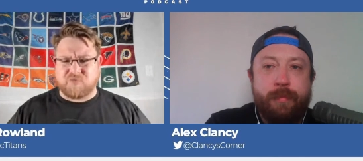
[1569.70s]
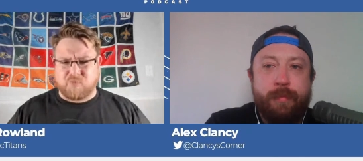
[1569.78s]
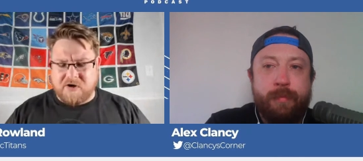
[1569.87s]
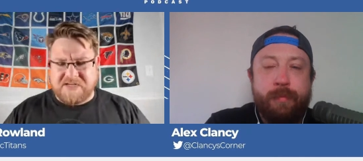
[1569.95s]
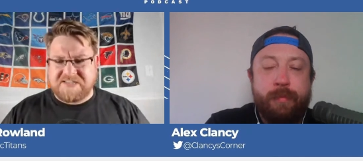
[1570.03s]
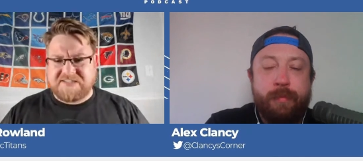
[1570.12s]

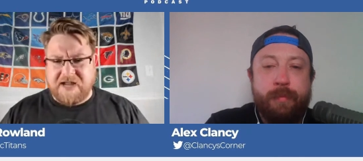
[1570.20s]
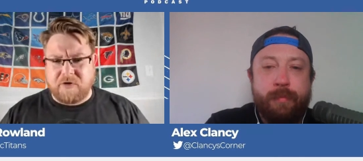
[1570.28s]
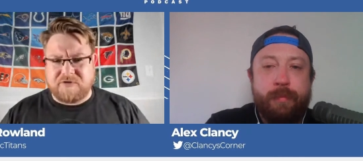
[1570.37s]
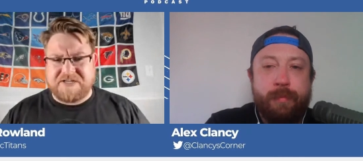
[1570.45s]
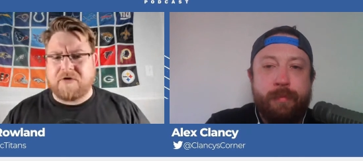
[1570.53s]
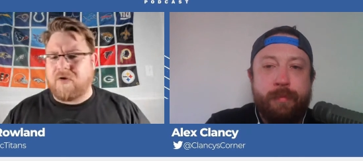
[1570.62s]
Speaker 1: this rookie
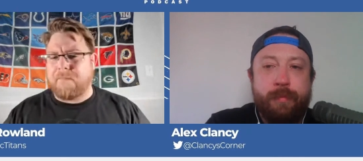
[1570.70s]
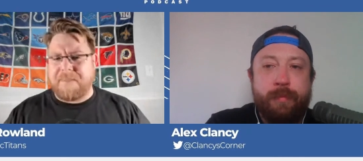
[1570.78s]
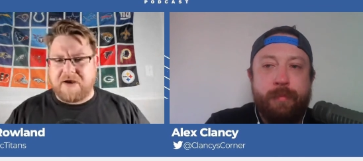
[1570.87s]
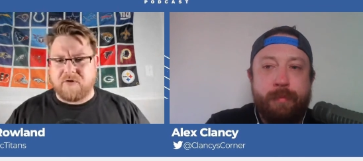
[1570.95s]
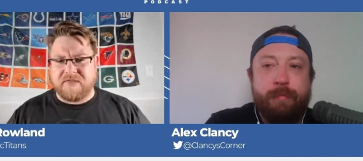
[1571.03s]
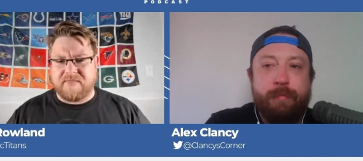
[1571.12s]
scale deal,
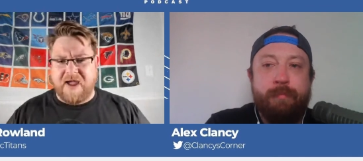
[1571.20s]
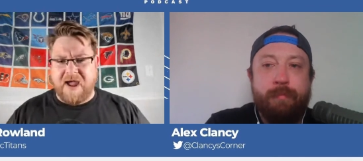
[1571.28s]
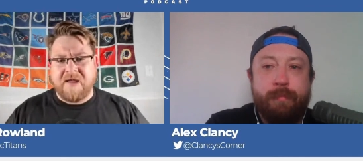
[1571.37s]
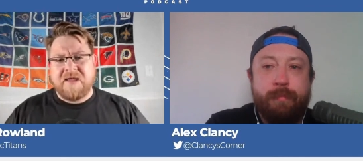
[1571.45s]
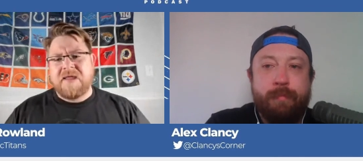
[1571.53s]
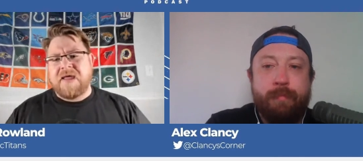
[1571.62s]
I'm better than
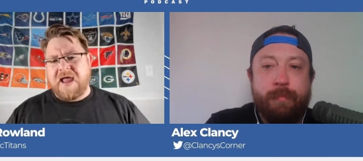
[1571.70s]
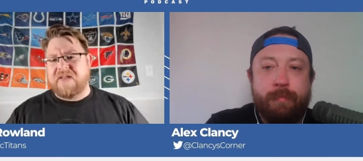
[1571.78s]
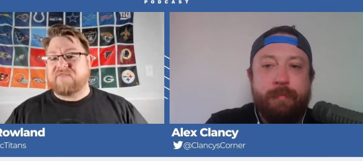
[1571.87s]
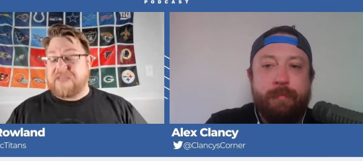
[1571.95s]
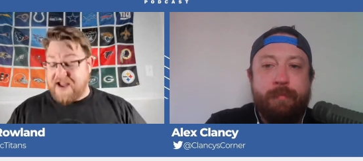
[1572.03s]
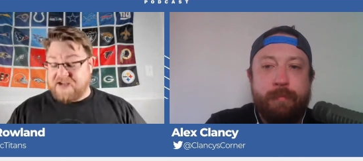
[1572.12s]
that.
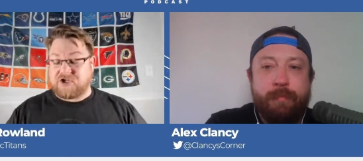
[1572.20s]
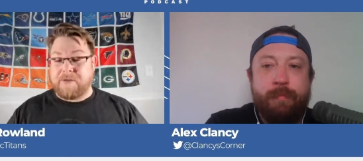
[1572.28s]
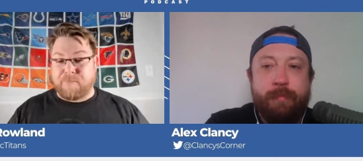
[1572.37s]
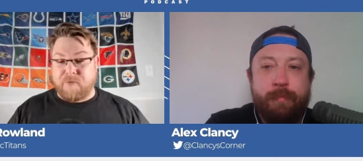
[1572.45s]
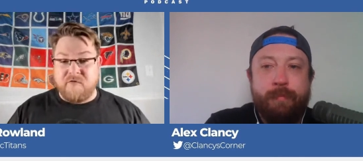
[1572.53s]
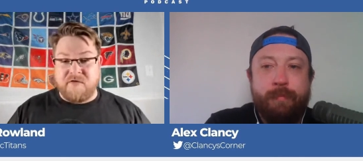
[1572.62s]
And if they
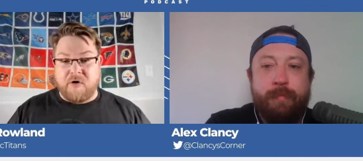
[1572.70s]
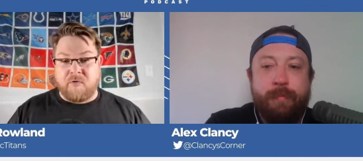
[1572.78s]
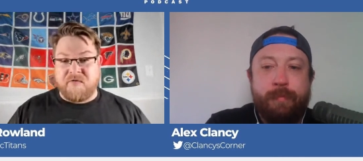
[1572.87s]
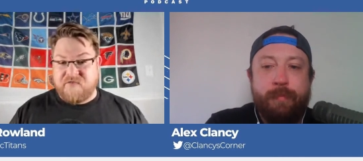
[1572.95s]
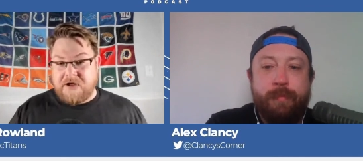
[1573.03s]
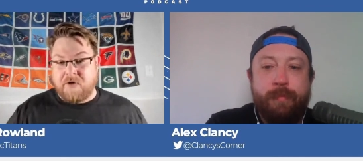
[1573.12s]
actually prove it
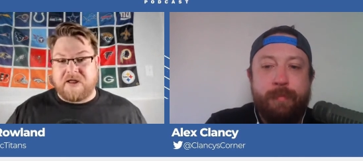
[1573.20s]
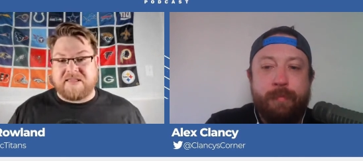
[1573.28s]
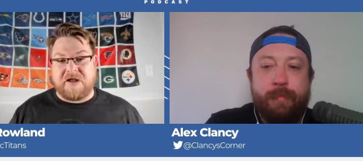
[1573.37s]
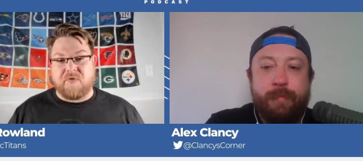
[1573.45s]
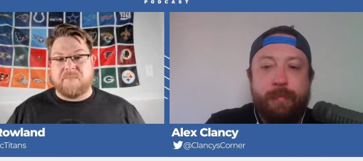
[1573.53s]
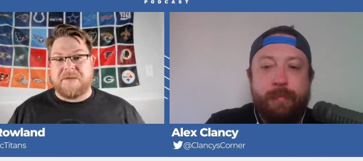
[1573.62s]
on the field,
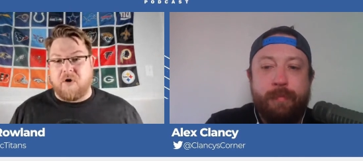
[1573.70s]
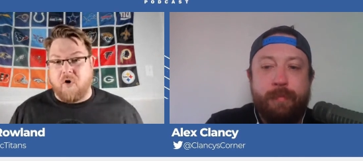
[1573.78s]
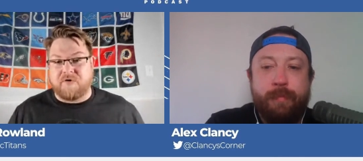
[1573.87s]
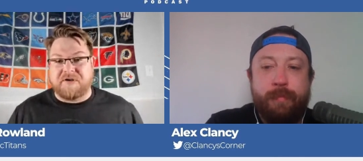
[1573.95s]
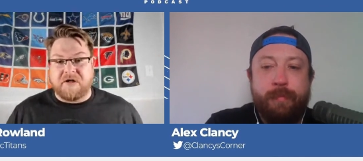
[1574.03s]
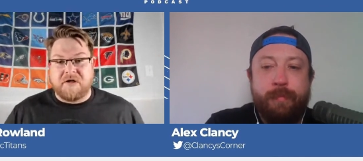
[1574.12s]
I think it would be
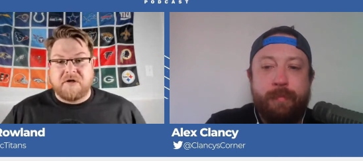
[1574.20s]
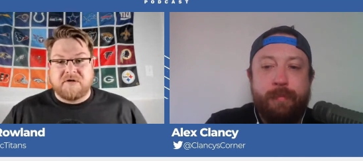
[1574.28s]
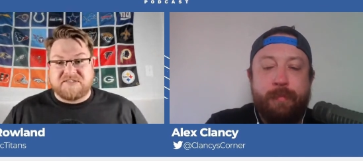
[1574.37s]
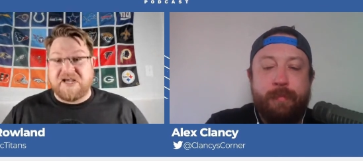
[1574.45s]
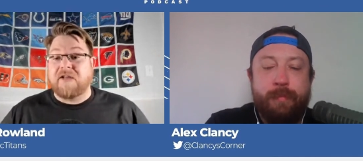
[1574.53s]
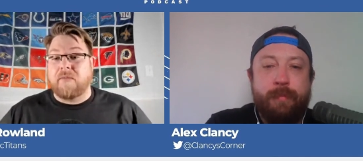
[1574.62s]
hard to
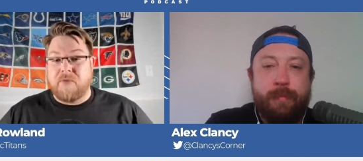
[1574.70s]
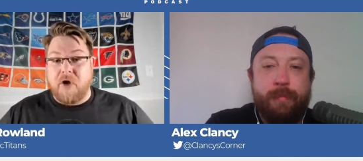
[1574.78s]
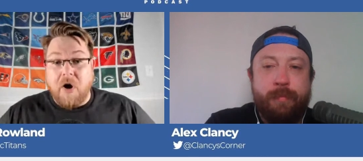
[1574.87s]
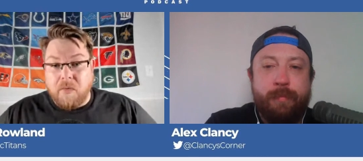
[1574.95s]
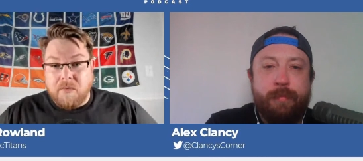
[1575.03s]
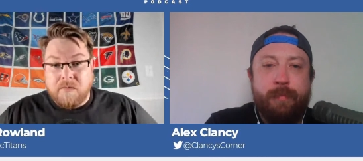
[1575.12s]
tell them
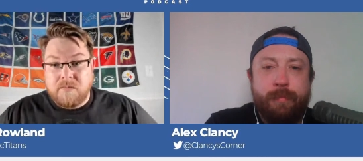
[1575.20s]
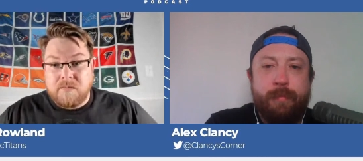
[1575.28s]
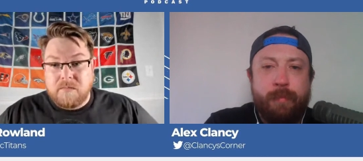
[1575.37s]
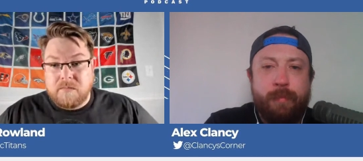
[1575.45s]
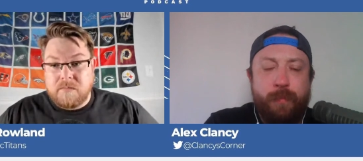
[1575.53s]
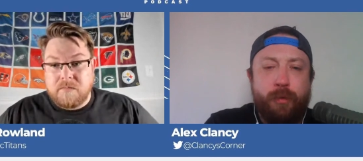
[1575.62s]
no.
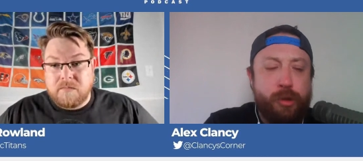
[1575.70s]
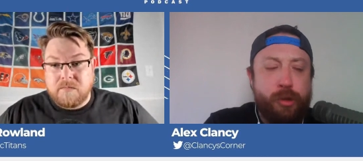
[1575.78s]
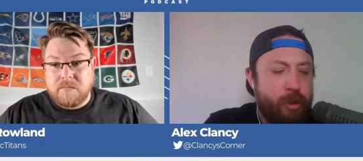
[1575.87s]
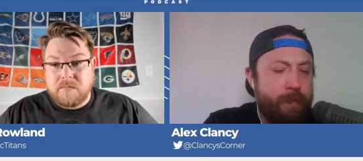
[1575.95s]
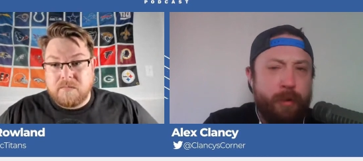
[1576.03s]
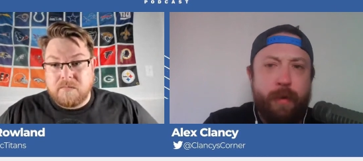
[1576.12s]
Speaker 2: For
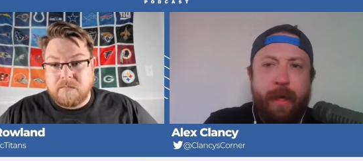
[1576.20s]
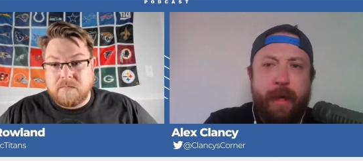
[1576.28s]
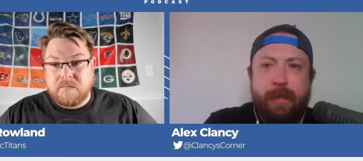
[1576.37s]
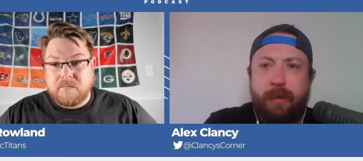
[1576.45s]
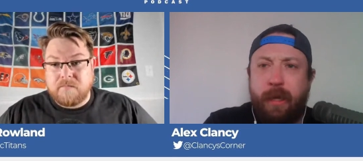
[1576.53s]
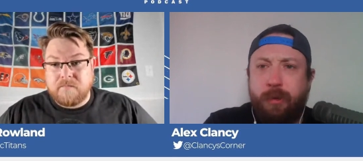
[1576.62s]
sure. No,
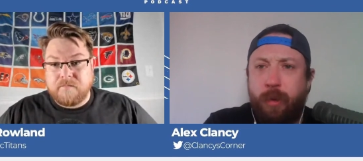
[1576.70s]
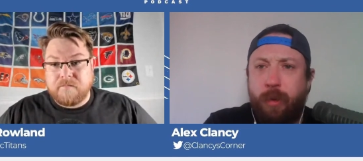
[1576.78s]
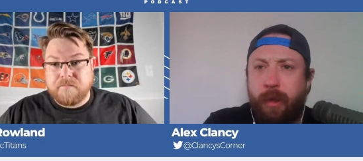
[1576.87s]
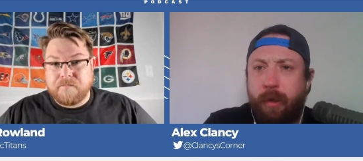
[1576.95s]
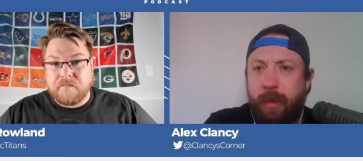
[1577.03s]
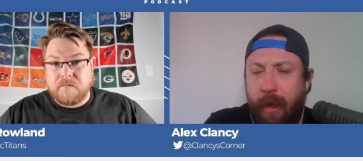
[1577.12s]
that's
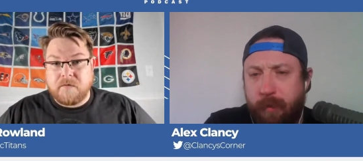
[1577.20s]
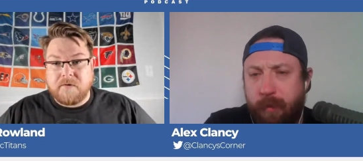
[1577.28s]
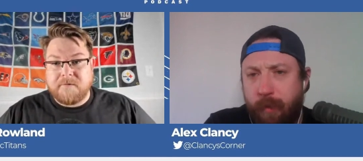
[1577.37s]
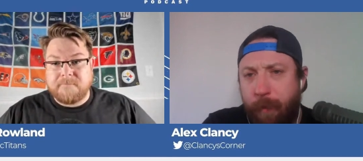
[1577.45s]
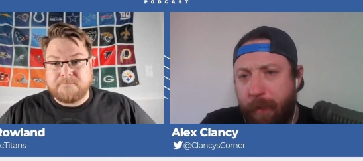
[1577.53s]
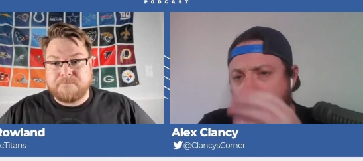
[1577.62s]
really, that
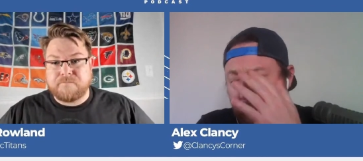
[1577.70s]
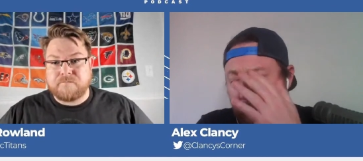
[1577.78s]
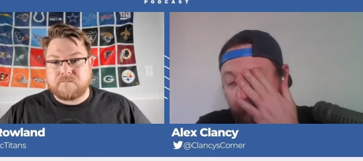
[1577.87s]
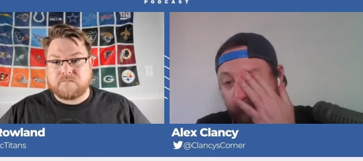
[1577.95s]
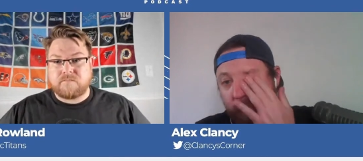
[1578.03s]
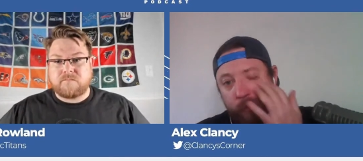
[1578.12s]
might be
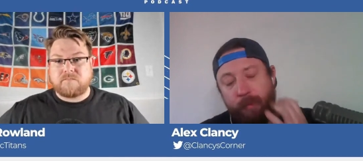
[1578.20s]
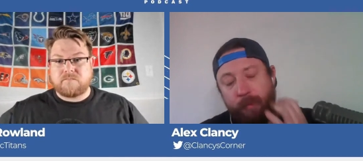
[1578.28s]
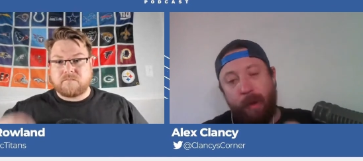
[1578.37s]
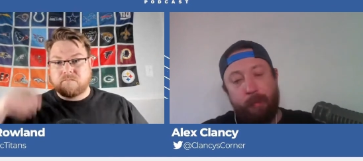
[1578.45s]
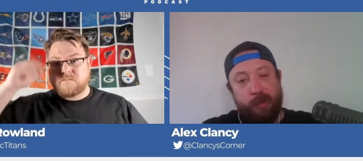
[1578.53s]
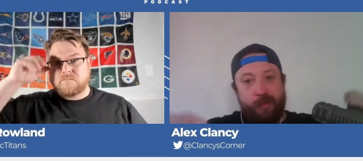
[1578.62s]

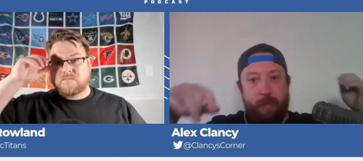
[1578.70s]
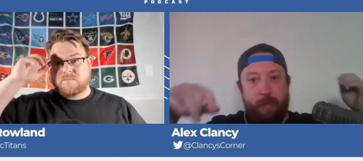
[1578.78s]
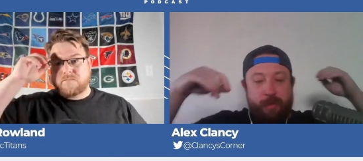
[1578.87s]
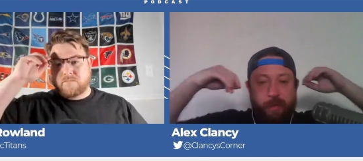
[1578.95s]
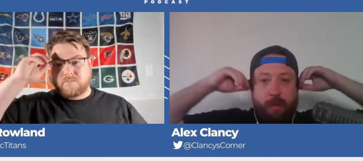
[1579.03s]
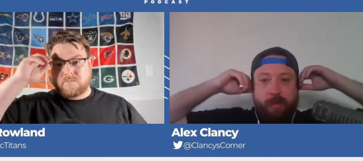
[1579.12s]
my most
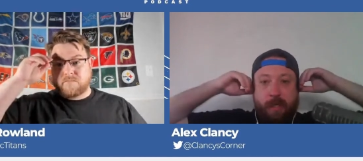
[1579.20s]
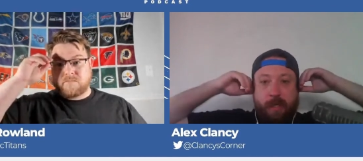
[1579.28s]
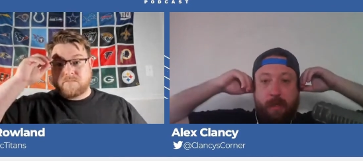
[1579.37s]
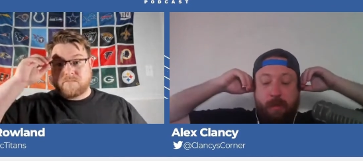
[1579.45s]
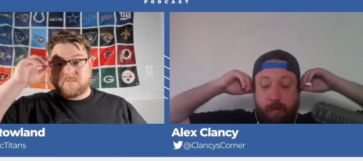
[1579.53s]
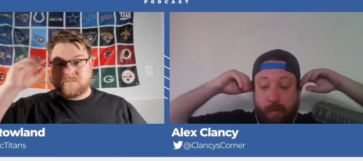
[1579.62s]
favorite thing that you
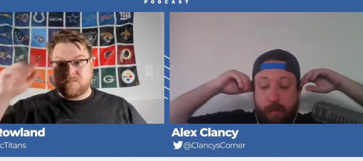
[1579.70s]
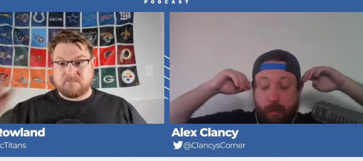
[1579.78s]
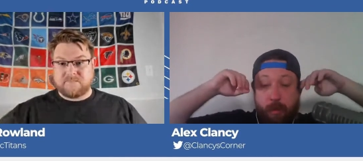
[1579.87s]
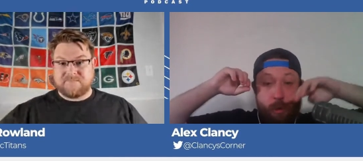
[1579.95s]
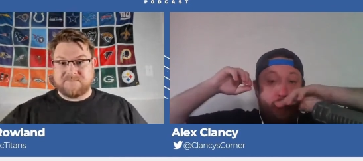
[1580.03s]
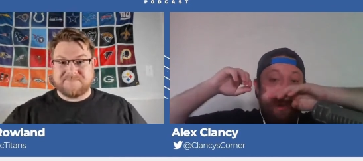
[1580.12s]
said since we've
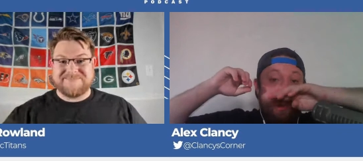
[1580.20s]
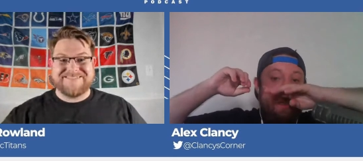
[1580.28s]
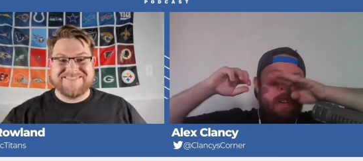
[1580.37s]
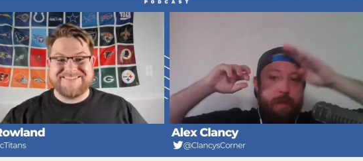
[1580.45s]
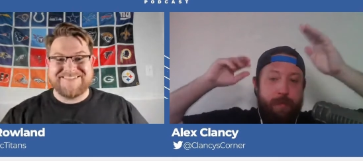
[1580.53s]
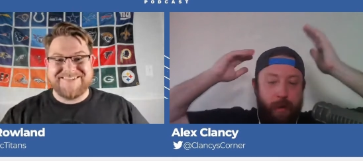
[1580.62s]
started doing this
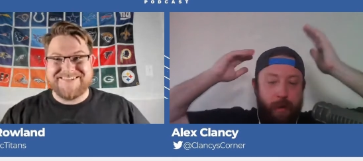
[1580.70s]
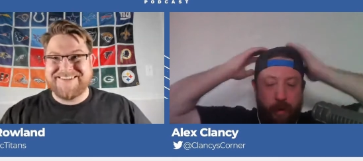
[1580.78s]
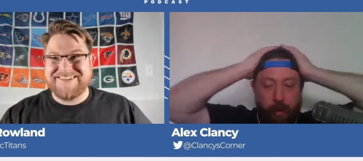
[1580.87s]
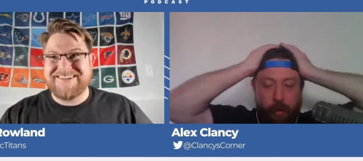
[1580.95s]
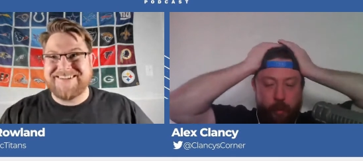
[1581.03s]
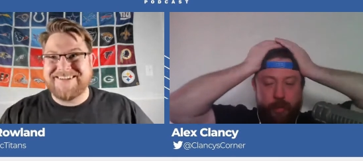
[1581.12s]
together. Very
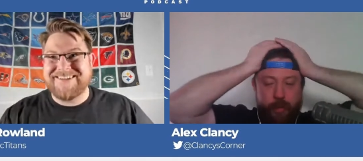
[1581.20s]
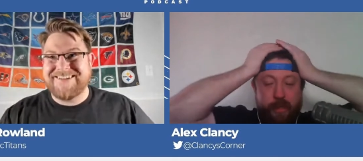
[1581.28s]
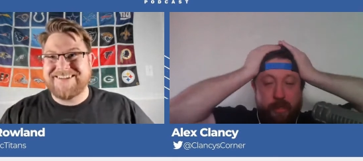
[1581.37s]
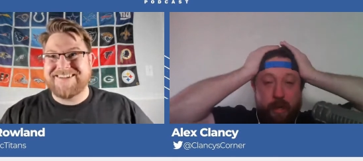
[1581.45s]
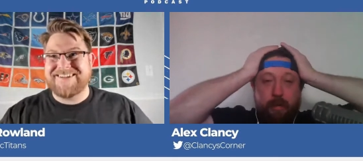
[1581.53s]
eloquently said.